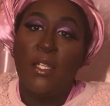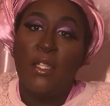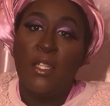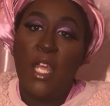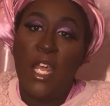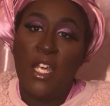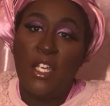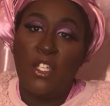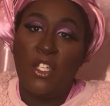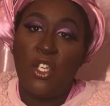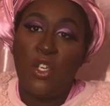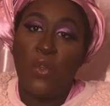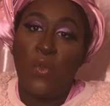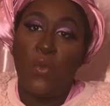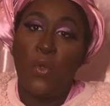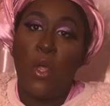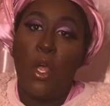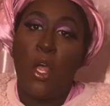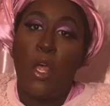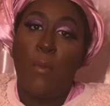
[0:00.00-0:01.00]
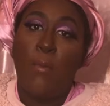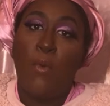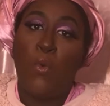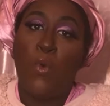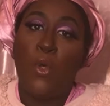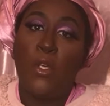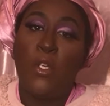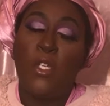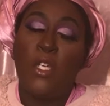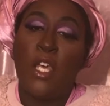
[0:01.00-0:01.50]
Thank you. But
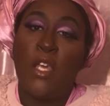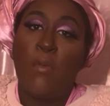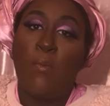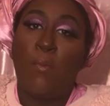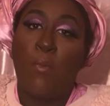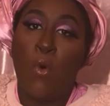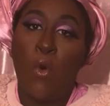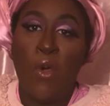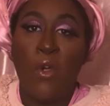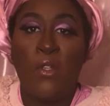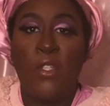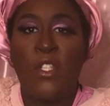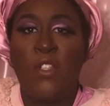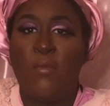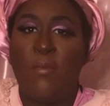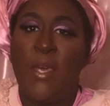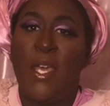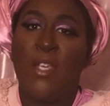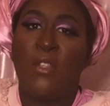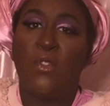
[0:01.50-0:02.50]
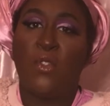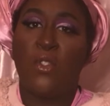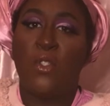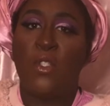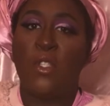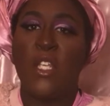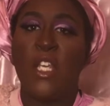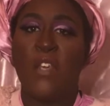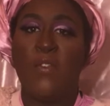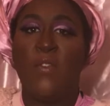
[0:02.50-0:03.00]
we'll get more into Master
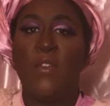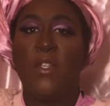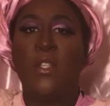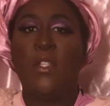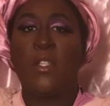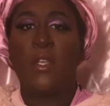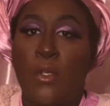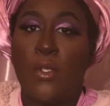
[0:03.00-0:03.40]
Stevens.